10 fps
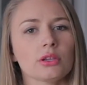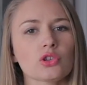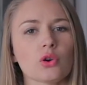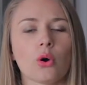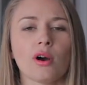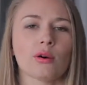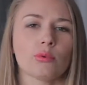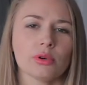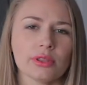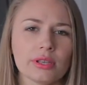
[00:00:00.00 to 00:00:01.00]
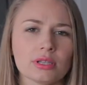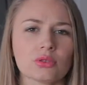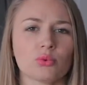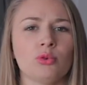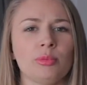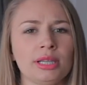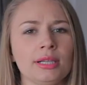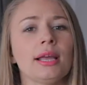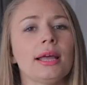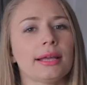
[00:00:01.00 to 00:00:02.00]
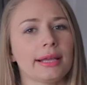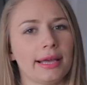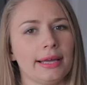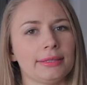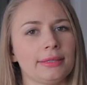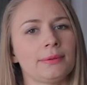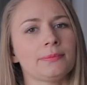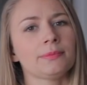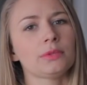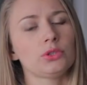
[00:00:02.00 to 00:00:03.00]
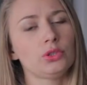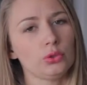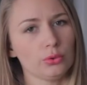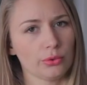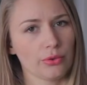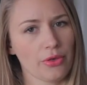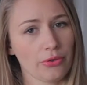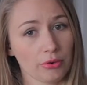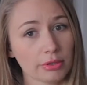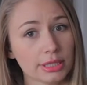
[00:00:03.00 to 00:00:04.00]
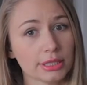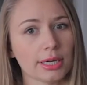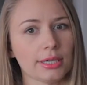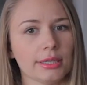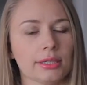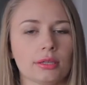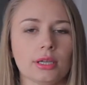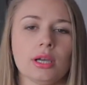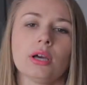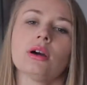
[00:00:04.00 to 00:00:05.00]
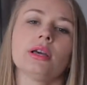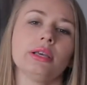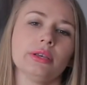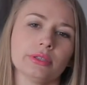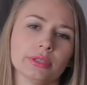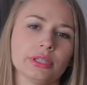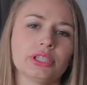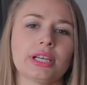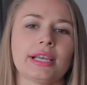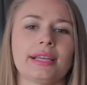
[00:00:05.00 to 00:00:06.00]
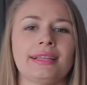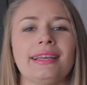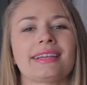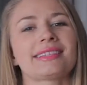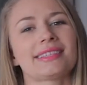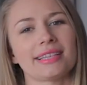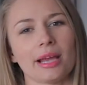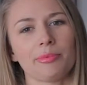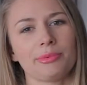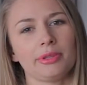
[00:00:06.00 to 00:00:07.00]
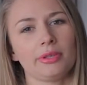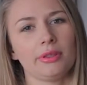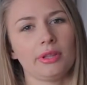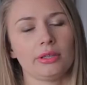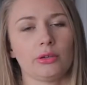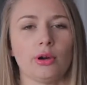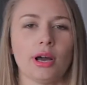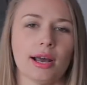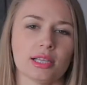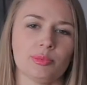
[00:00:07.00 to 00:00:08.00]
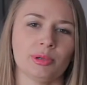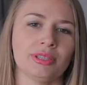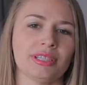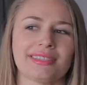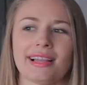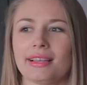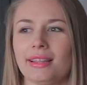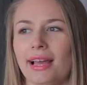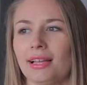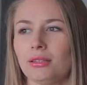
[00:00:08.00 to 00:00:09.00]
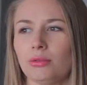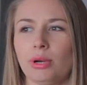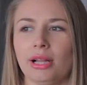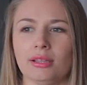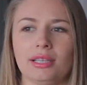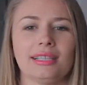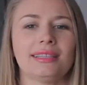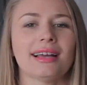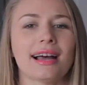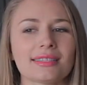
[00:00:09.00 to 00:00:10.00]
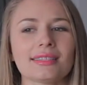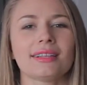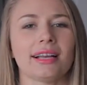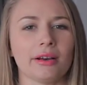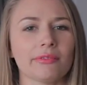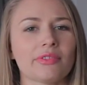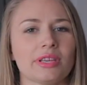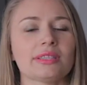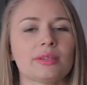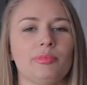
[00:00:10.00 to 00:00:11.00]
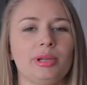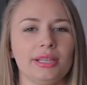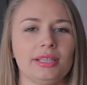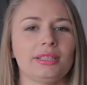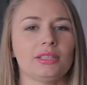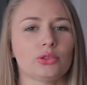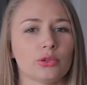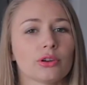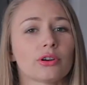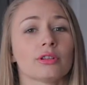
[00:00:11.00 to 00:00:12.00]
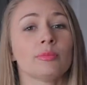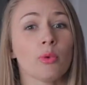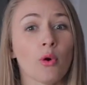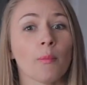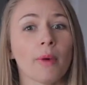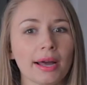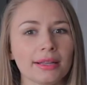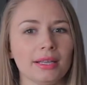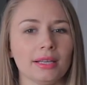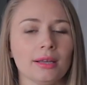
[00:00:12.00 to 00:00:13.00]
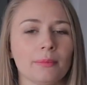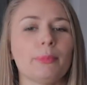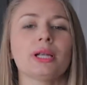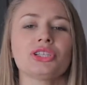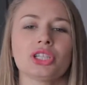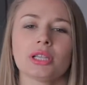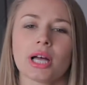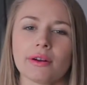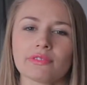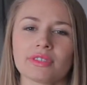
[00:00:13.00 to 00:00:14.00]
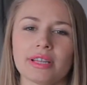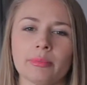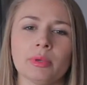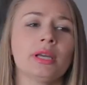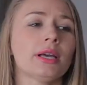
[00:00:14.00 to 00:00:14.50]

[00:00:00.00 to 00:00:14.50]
So what this woman can do theoretically? Either she can accept that her husband is like that, well, he doesn't have this ability to earn more money, but she loves them